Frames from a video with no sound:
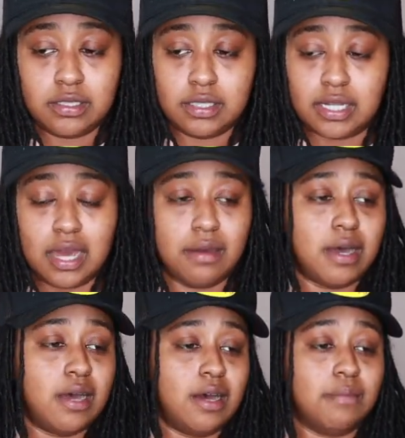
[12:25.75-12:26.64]
And
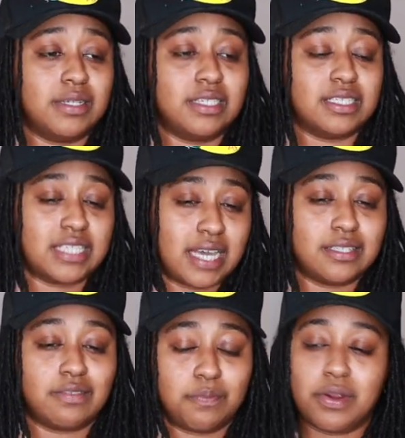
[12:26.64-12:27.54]
I, am a
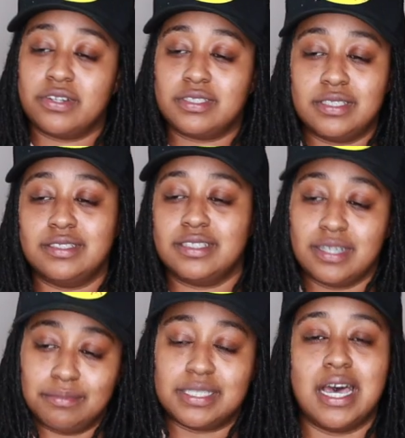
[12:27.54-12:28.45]
decisive person
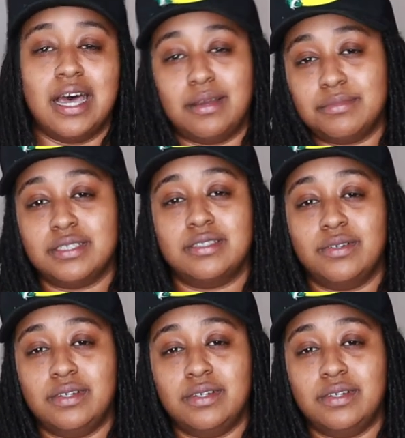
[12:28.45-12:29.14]
sometimes.